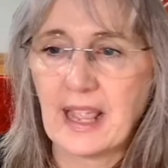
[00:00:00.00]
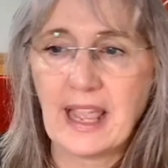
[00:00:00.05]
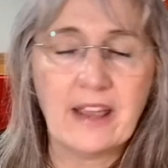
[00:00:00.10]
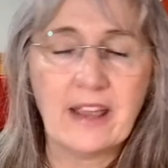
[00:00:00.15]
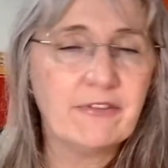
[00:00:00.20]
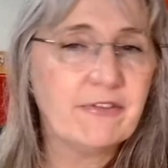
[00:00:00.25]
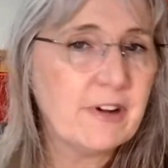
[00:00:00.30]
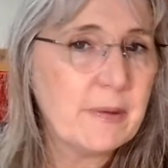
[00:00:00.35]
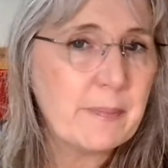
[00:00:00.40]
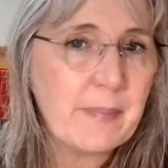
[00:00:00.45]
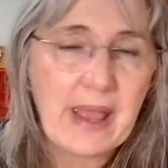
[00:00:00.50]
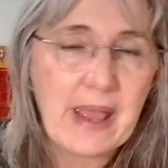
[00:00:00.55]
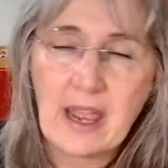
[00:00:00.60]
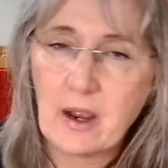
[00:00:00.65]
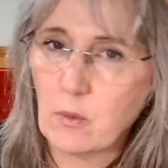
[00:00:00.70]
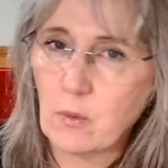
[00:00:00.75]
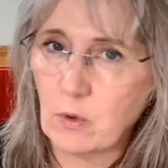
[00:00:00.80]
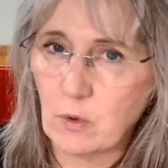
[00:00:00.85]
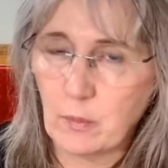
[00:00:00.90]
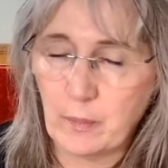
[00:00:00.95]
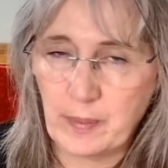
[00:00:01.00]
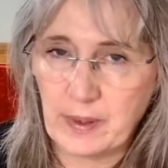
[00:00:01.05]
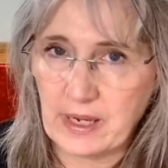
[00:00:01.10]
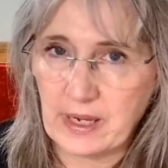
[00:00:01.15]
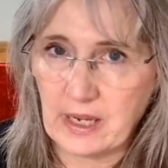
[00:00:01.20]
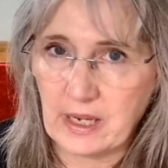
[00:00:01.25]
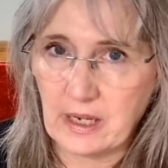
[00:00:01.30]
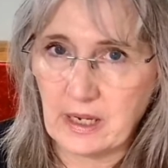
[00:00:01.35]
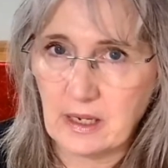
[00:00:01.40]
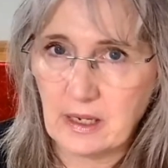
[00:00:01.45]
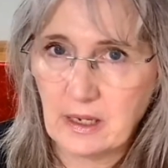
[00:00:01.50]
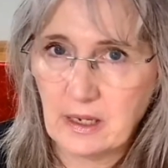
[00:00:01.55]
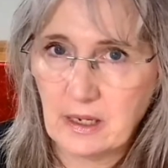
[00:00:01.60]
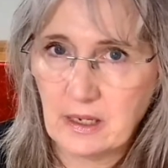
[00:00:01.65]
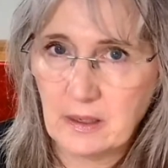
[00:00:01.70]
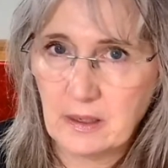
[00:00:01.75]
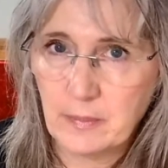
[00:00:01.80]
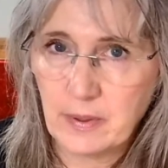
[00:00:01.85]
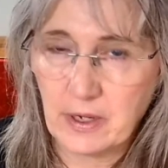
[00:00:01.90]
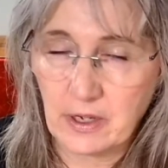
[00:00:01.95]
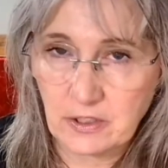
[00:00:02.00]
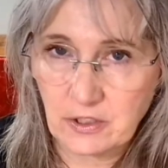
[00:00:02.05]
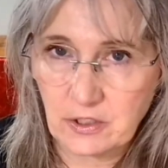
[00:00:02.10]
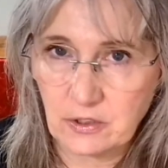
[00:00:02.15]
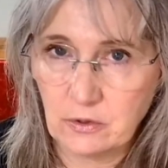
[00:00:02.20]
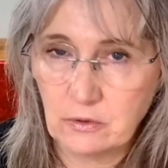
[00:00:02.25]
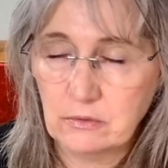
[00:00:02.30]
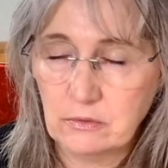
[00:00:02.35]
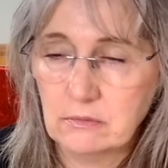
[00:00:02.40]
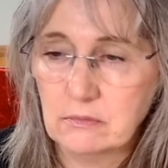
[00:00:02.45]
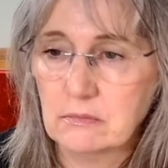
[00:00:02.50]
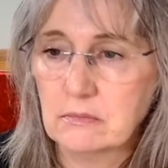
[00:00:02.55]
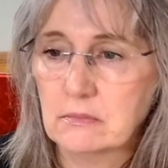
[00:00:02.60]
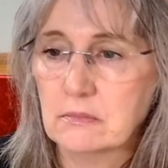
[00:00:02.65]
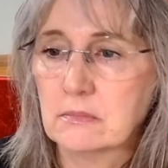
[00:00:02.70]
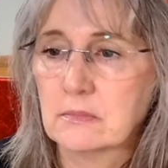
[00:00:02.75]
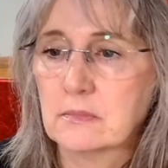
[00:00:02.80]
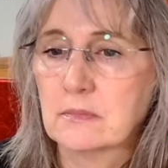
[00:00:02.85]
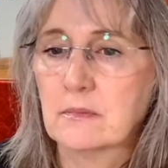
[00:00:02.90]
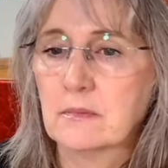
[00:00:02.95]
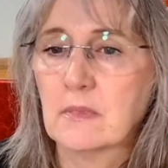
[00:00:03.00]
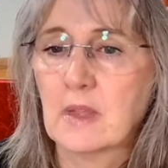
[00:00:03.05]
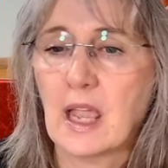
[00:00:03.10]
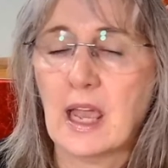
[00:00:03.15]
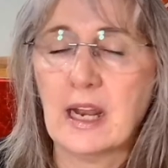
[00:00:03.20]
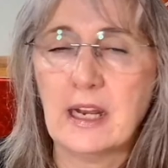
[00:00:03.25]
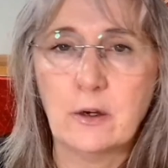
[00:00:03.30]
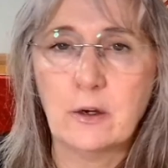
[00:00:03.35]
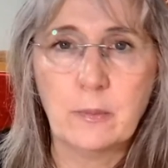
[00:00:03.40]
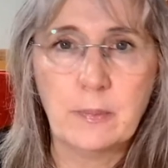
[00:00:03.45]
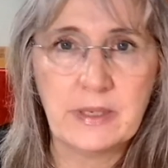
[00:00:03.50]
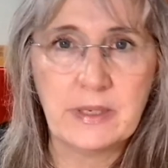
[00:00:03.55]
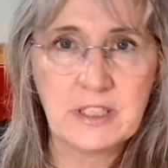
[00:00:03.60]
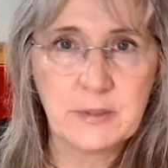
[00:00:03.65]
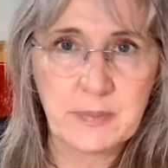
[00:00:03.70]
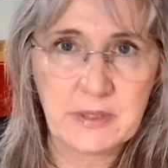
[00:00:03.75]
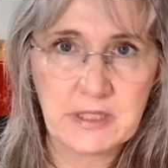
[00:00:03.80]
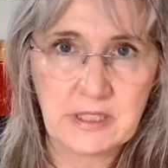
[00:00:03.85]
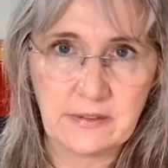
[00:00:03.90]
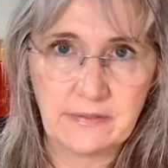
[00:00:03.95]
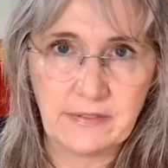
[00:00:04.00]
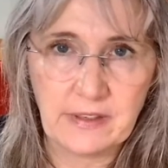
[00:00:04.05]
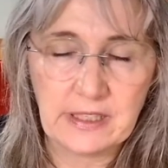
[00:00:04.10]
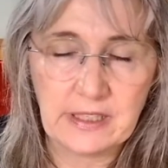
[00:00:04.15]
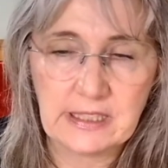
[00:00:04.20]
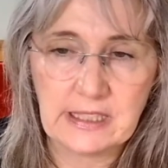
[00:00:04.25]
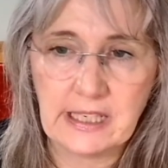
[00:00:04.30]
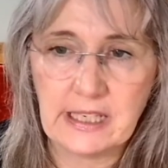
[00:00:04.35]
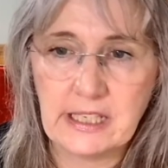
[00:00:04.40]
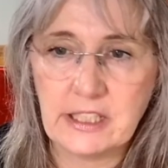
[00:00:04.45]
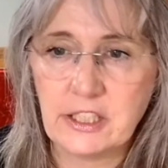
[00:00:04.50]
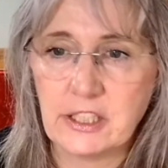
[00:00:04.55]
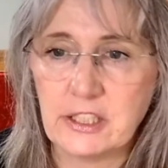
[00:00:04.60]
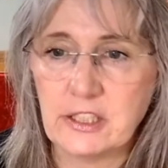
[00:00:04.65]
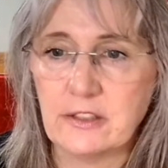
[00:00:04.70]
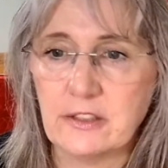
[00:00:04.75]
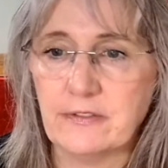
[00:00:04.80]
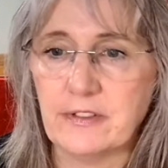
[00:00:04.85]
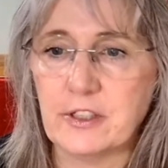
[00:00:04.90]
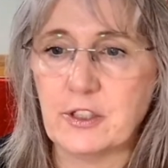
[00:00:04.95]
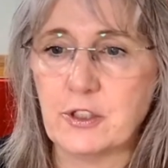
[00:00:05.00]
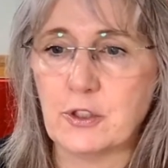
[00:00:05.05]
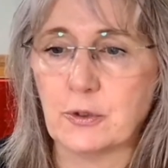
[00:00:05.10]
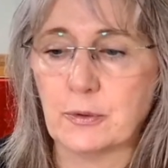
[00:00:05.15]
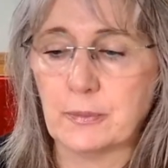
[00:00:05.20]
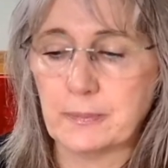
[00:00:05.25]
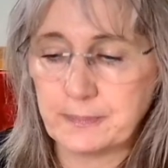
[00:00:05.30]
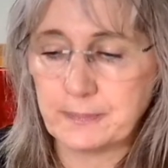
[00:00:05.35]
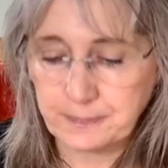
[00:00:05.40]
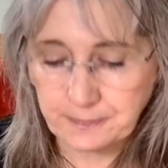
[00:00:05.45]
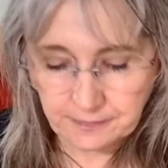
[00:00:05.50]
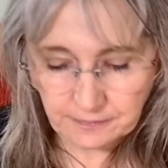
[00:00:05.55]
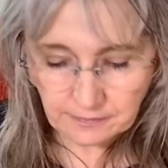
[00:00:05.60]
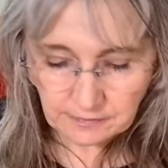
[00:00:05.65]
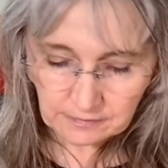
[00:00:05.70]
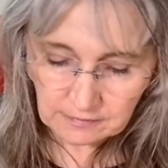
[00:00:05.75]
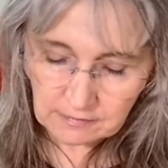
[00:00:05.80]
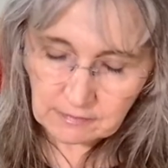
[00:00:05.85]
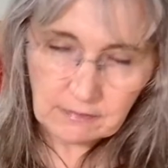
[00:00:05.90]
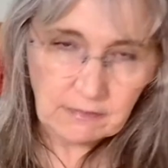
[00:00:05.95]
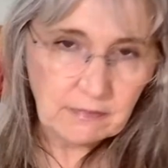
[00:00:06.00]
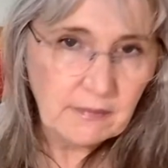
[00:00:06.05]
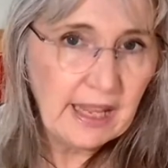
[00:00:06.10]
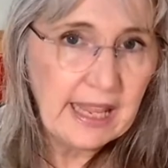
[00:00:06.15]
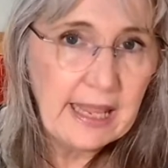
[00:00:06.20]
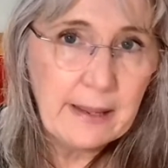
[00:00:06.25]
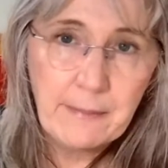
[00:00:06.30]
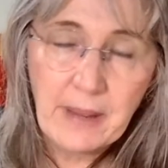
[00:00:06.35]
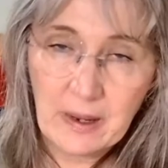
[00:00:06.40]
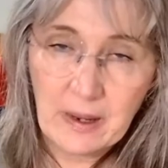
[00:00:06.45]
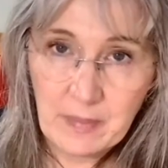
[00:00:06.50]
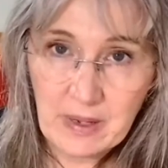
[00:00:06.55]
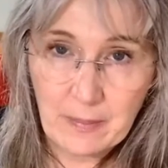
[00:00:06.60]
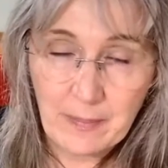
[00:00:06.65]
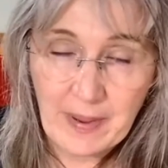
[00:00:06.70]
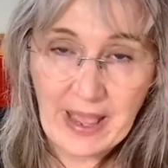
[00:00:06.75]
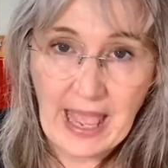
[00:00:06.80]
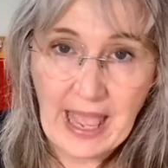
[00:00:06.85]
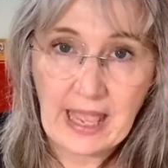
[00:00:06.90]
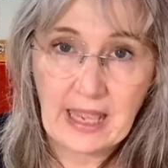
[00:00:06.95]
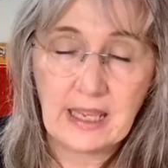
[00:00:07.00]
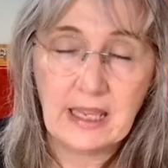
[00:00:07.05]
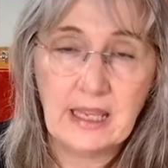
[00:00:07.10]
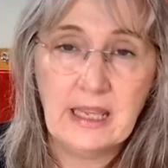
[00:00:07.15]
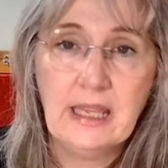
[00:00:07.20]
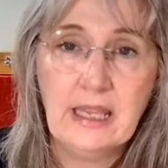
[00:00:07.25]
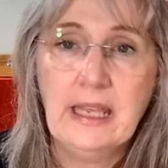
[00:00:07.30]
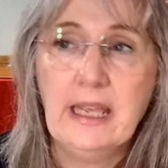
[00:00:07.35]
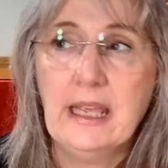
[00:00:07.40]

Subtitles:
Every bag will be personal, and it will be specific to each individual. It may be a bag.